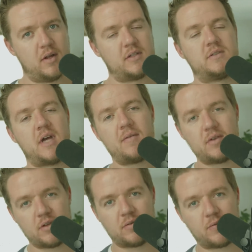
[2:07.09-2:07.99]
Let's
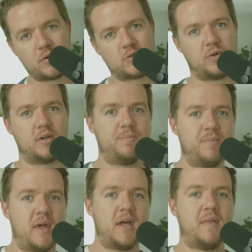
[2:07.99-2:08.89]
dive into the first one.
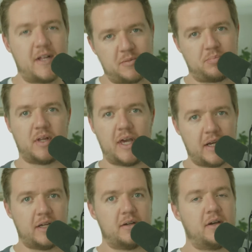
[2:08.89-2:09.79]
That's
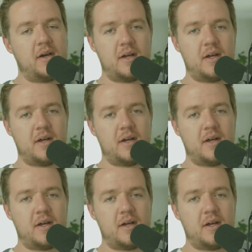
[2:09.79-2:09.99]
planning.